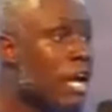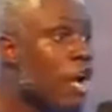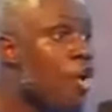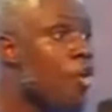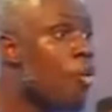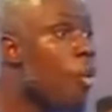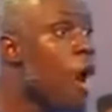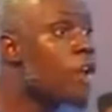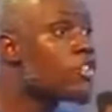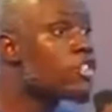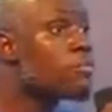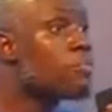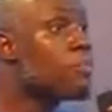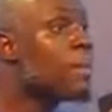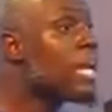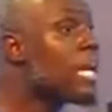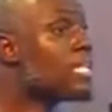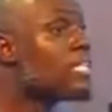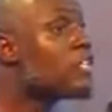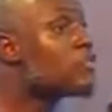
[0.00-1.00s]
What
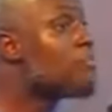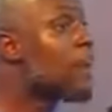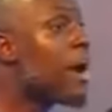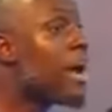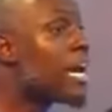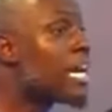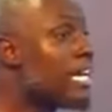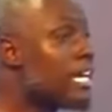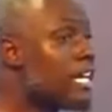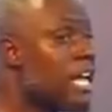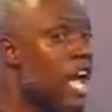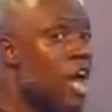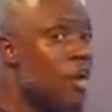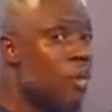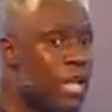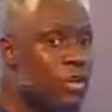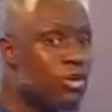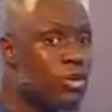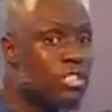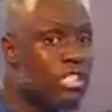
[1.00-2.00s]
spirit is powering it?
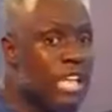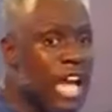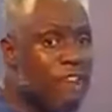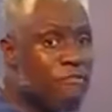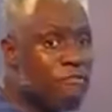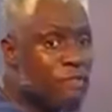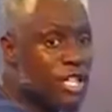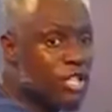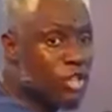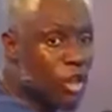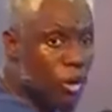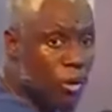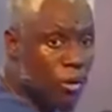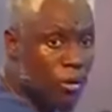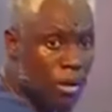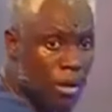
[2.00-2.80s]
When you see a video